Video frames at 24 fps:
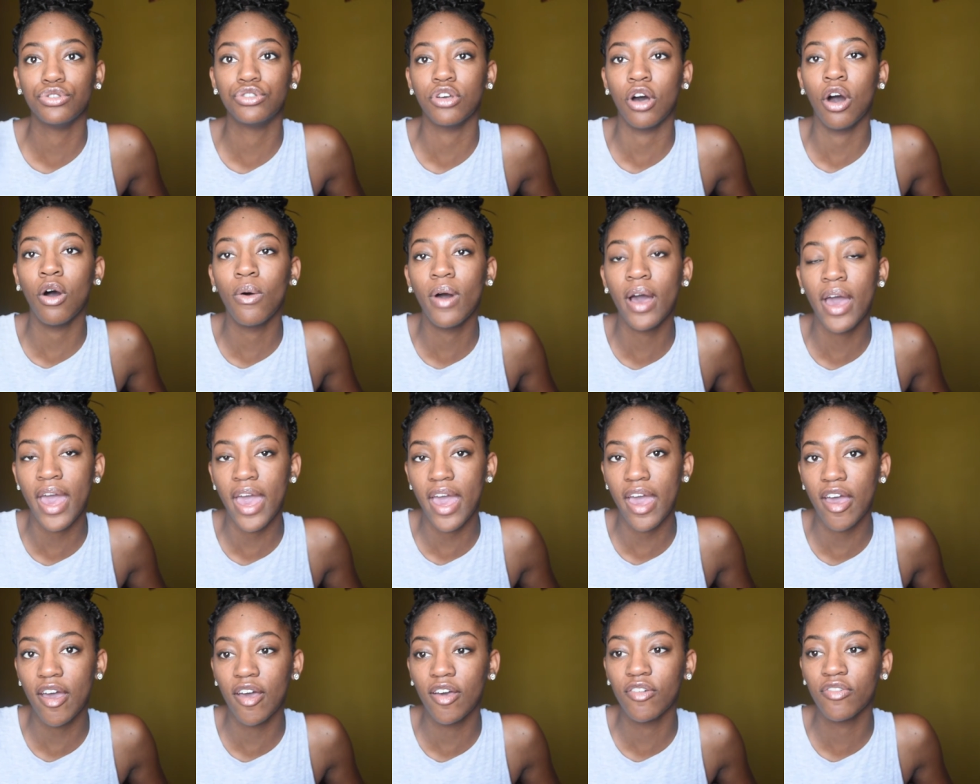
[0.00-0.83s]
don't
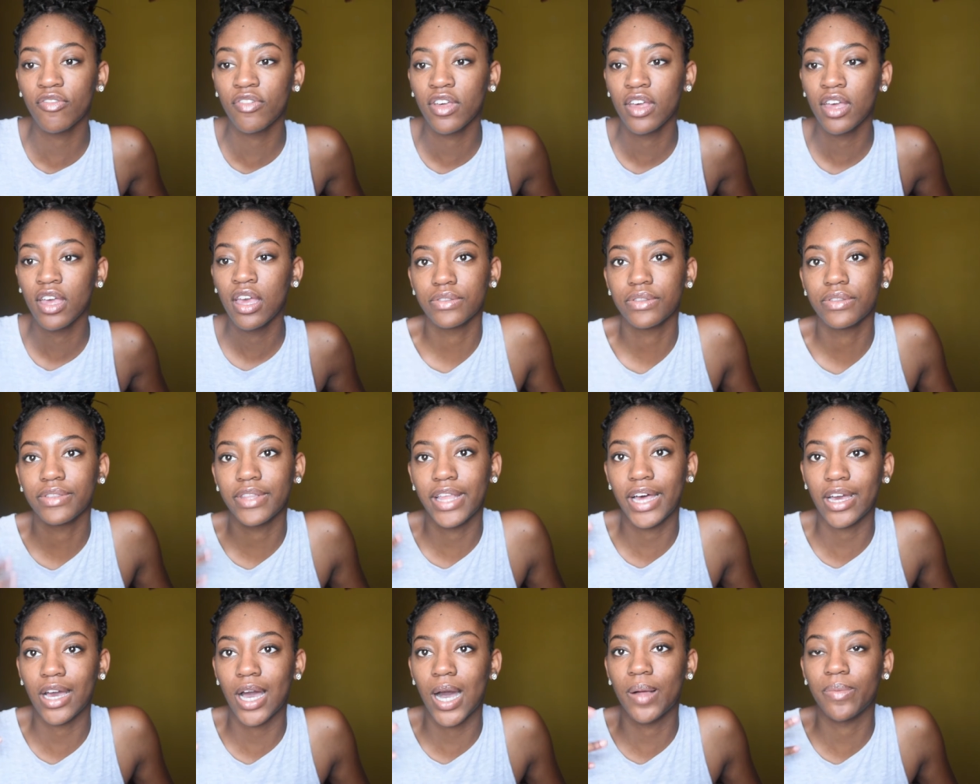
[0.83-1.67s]
have,
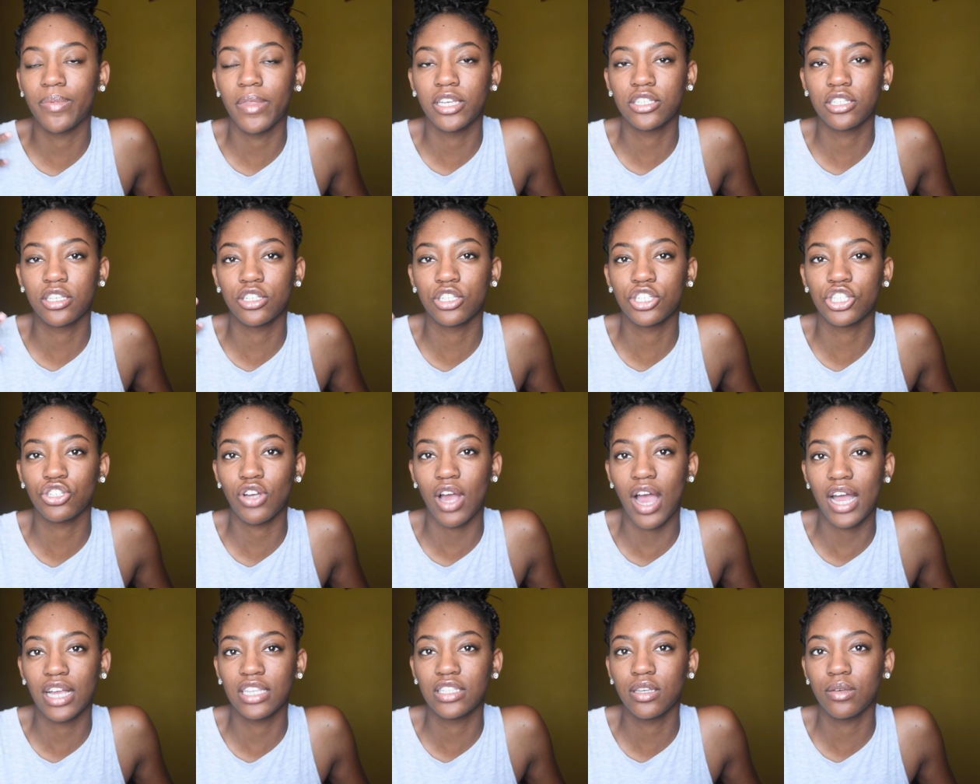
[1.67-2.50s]
like um, let's just
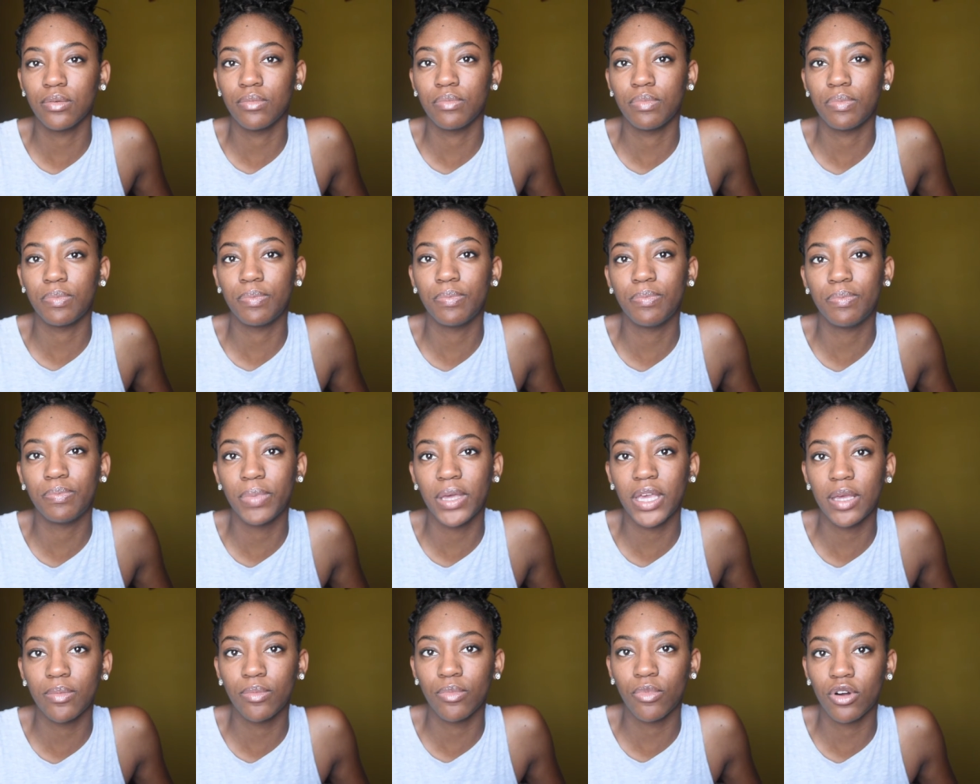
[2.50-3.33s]
try to
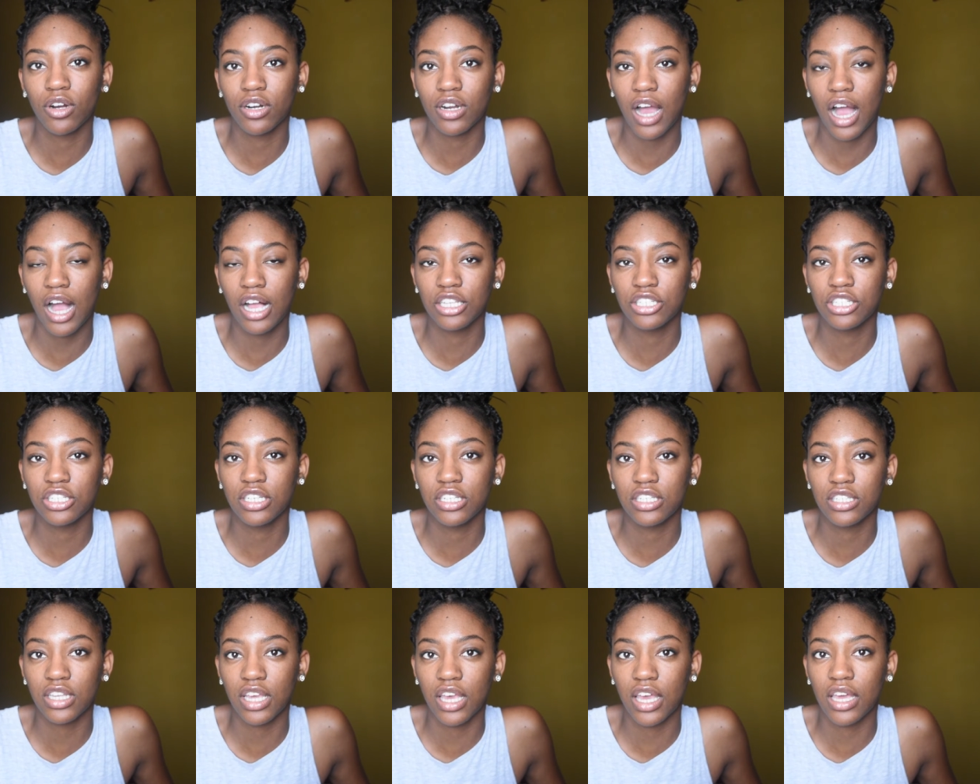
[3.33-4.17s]
be more
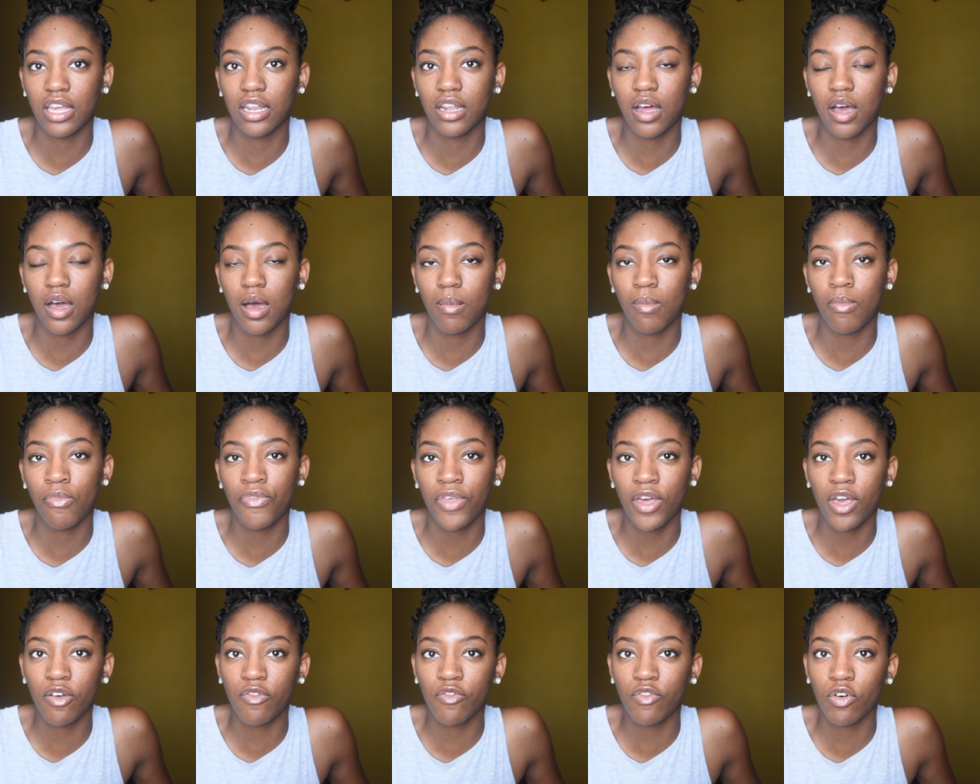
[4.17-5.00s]
conscious and um,
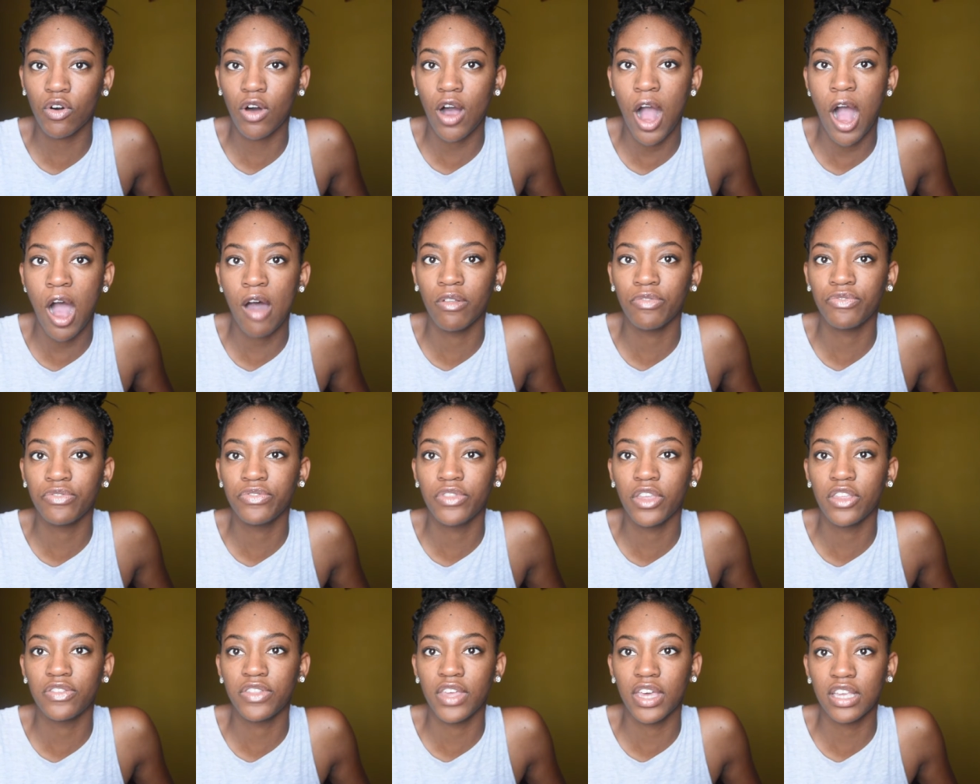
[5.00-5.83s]
thankful of
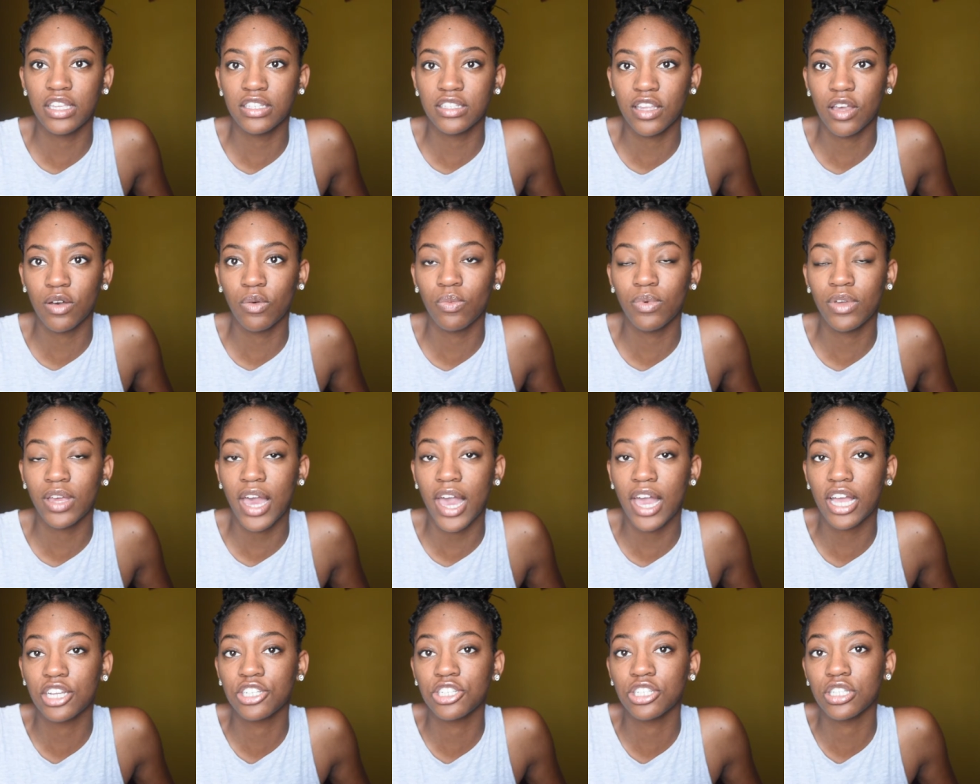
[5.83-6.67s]
the things that we
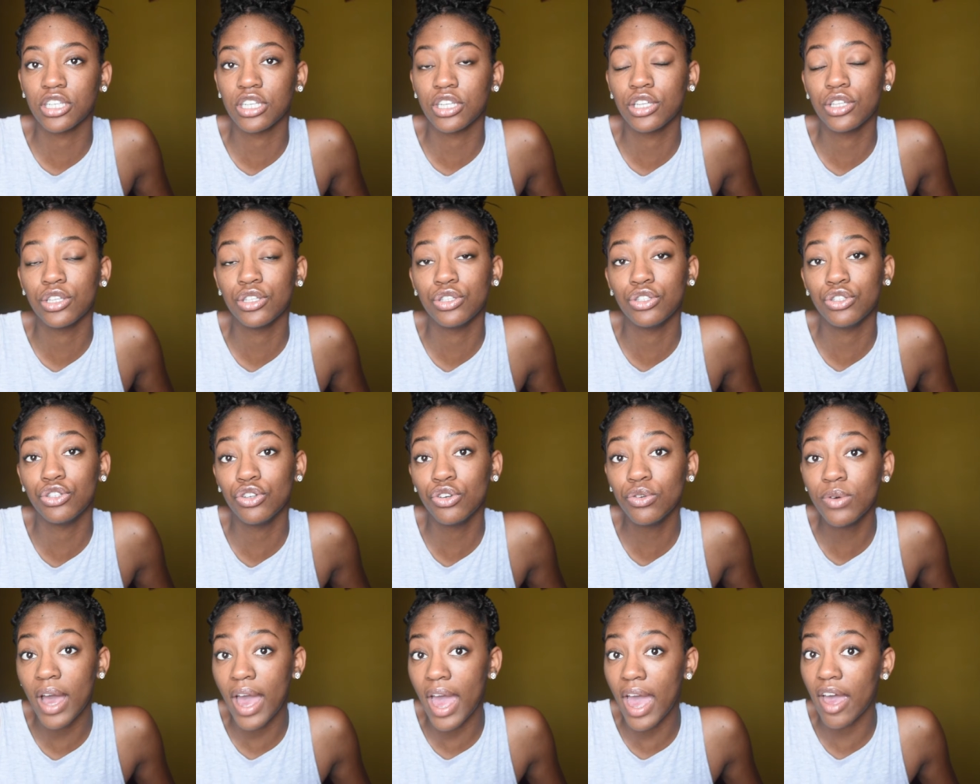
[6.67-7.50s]
actually
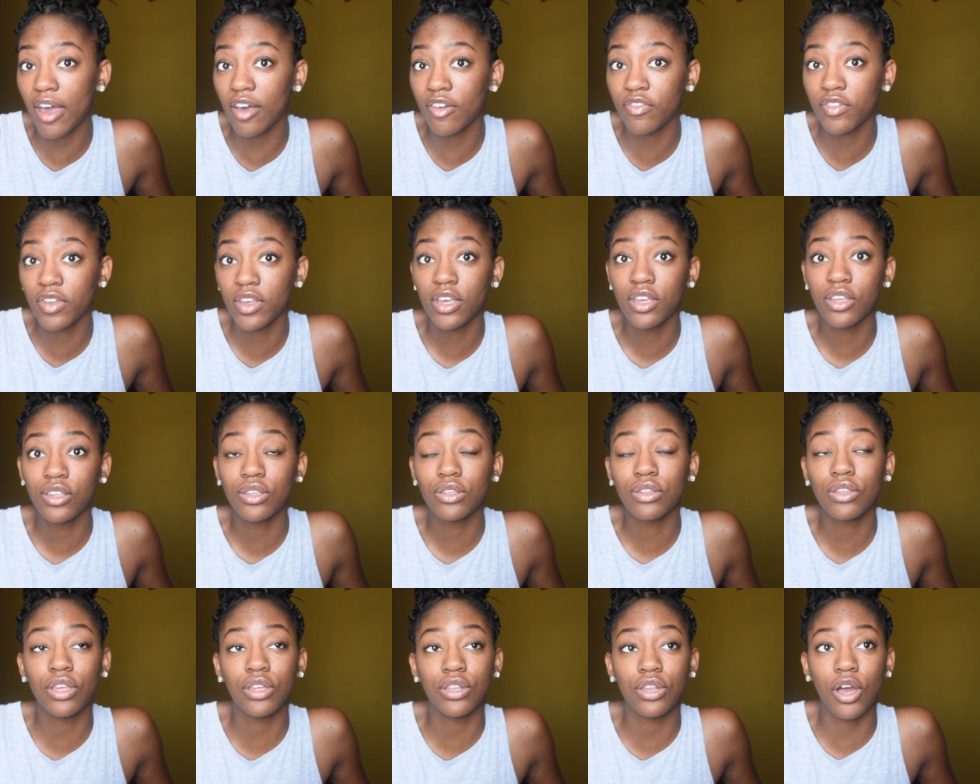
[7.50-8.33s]
do have,
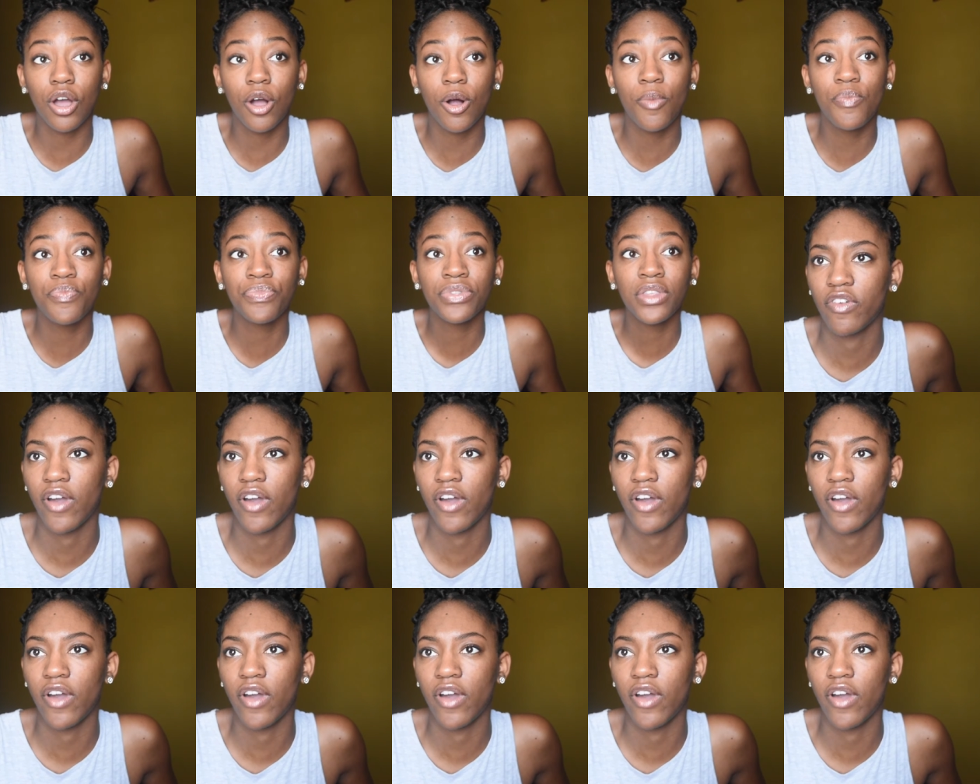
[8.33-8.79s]
you know?